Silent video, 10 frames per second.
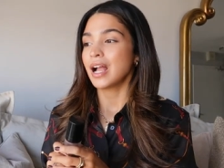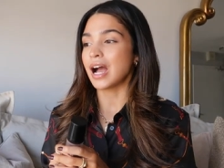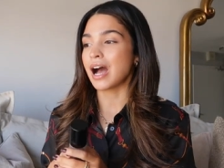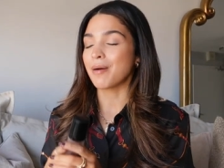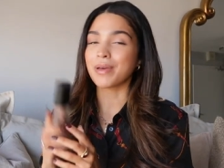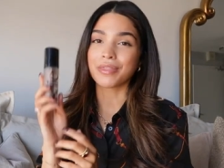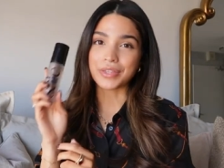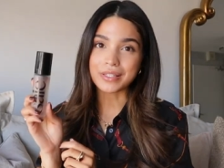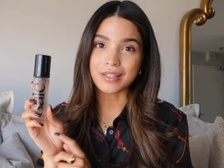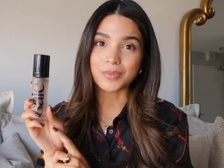um,
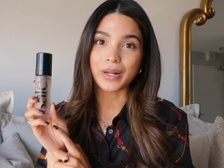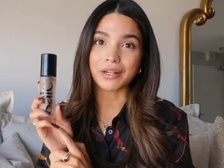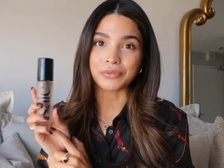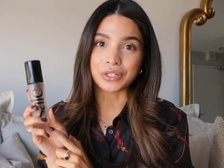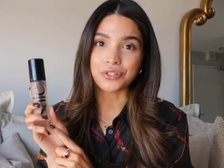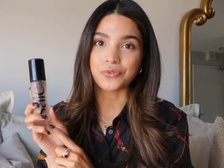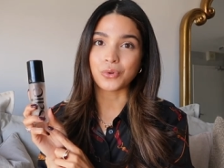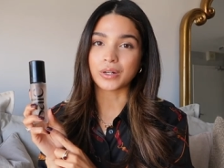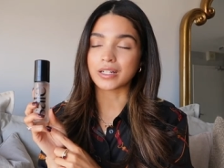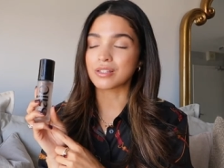this is what i reach
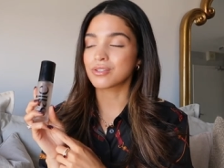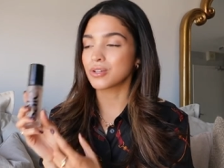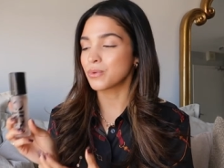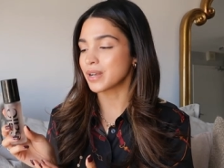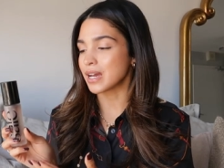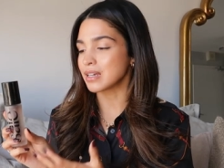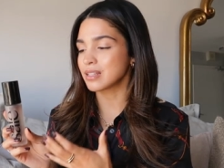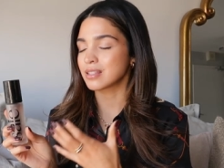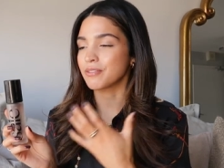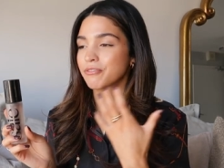for it is so
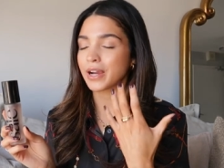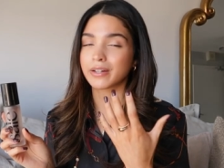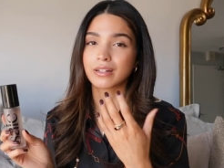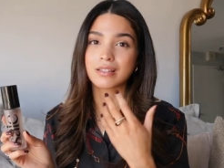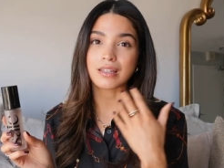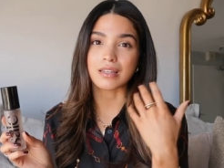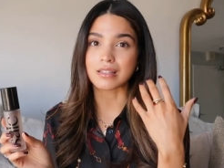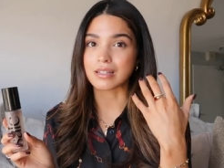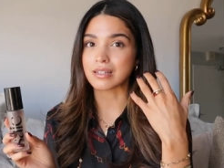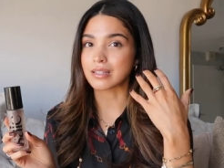nice the fragrance
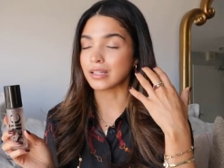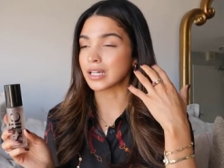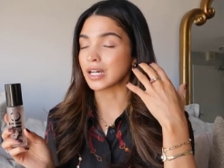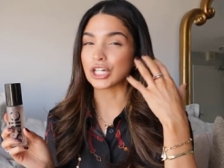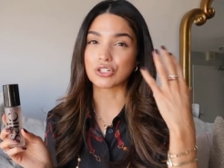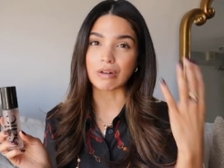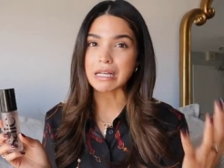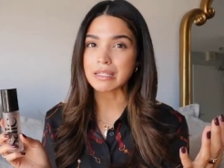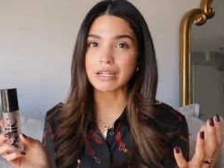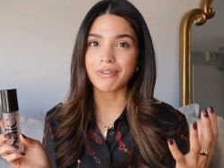isn't like
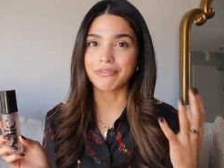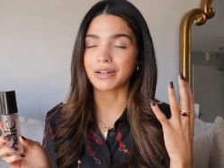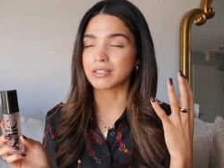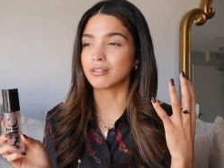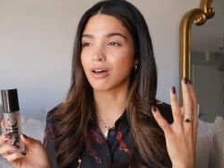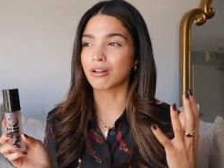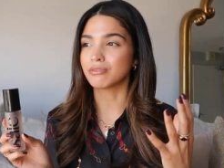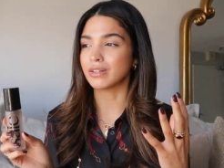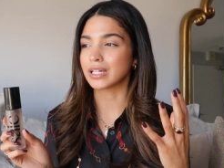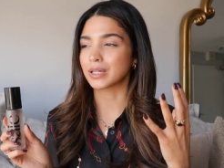aggressive i find a lot
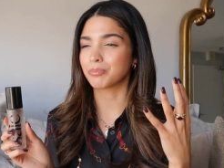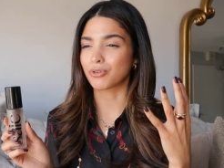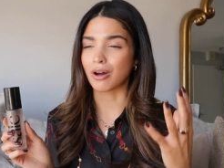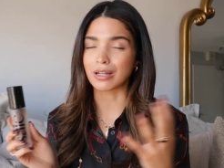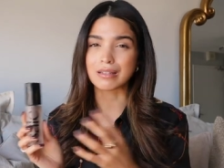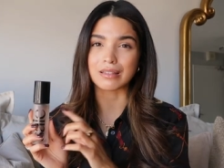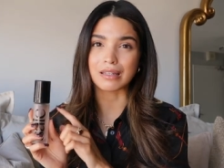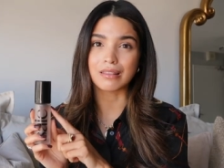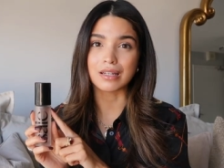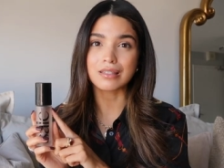of like products
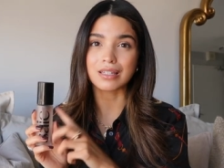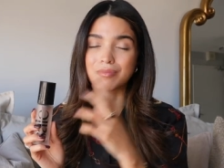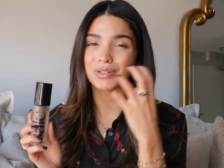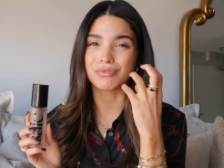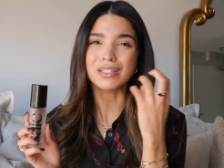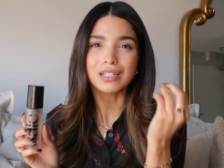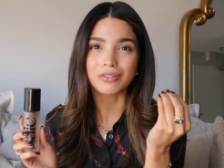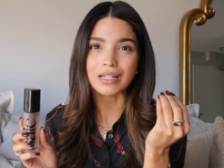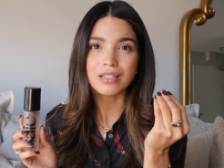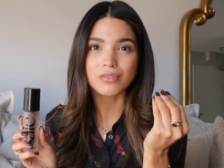like this can be really
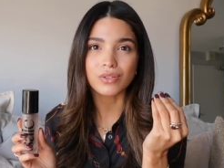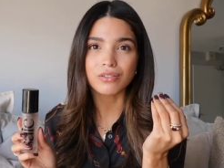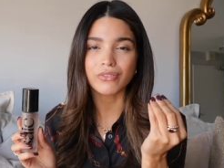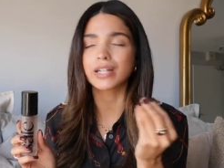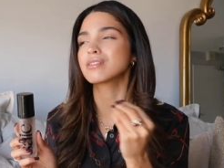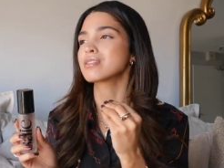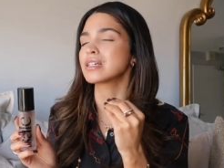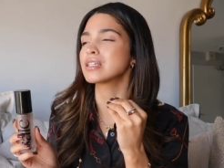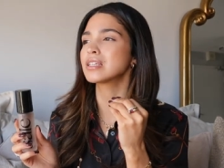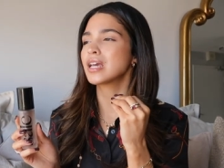aggressive with the
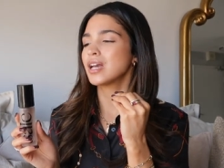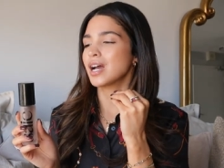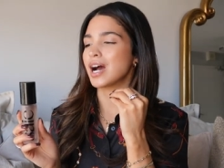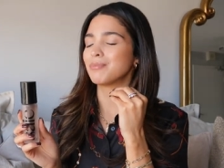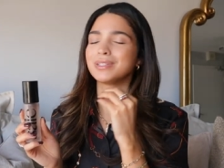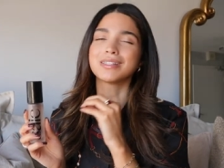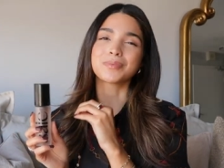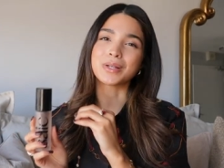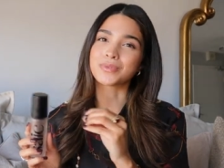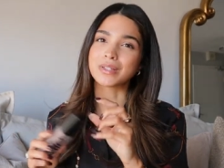fragrances um, but this
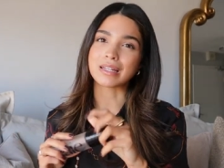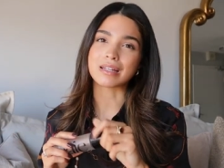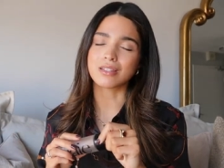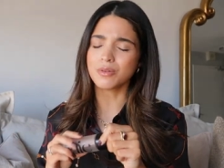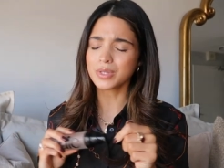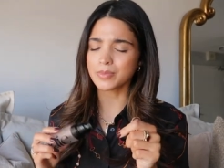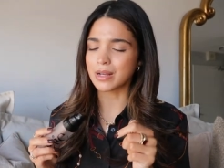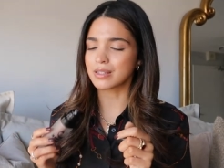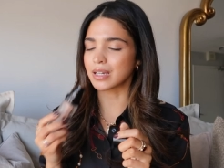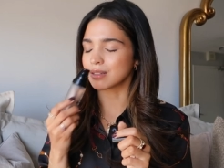smells really nice it almost
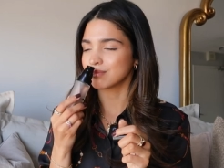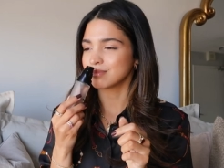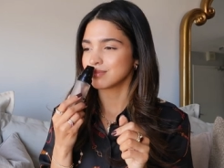smells like